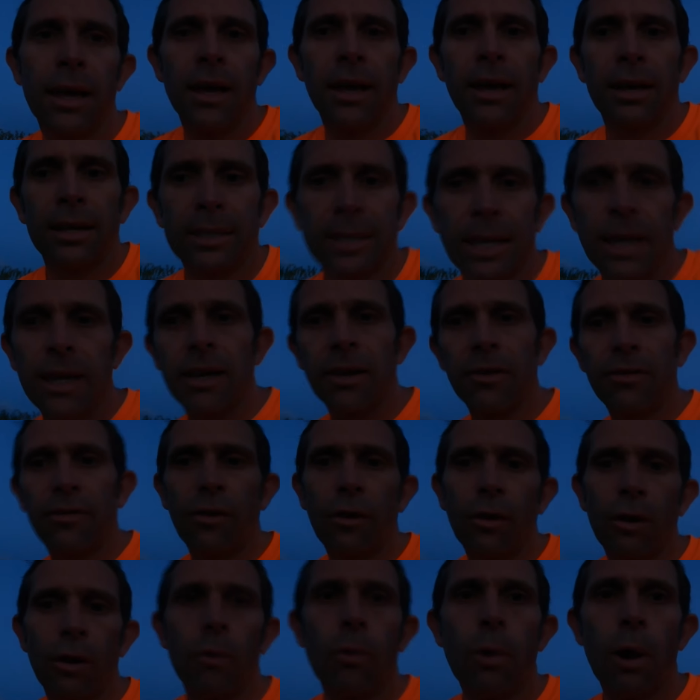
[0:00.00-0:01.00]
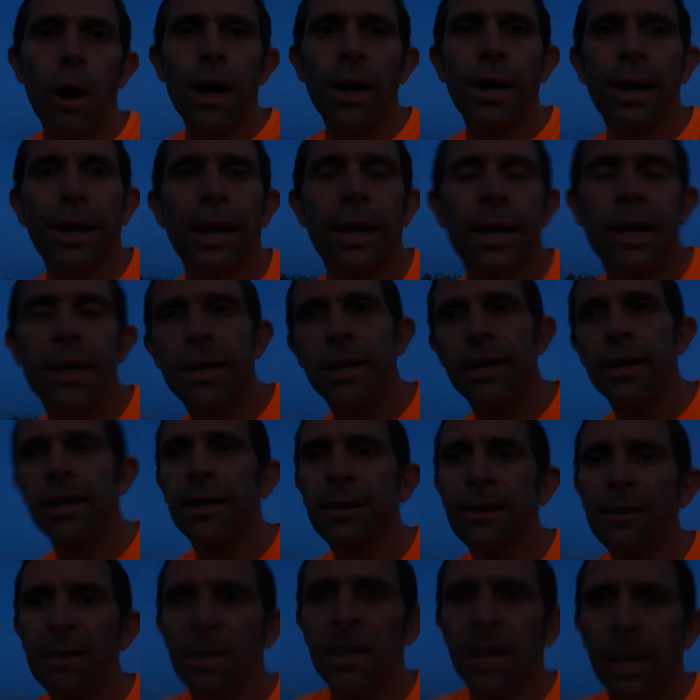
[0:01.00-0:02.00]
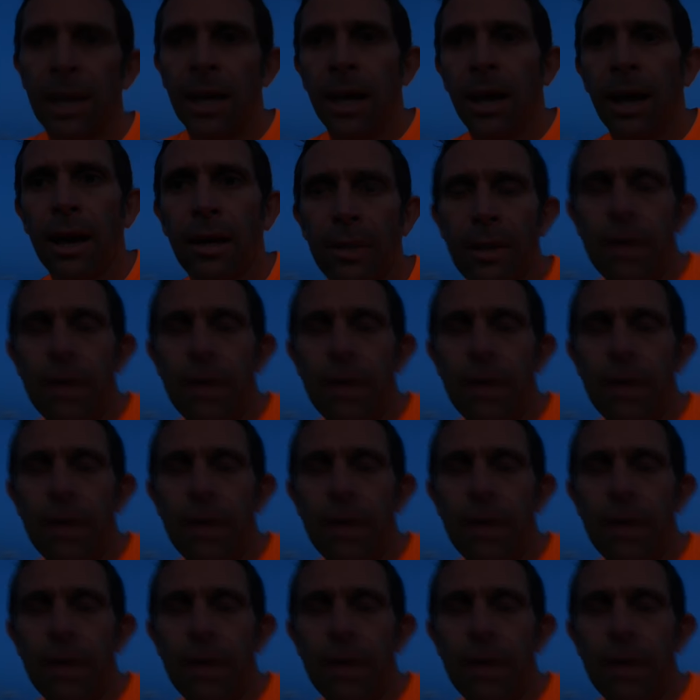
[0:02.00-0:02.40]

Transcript: second 4:01, and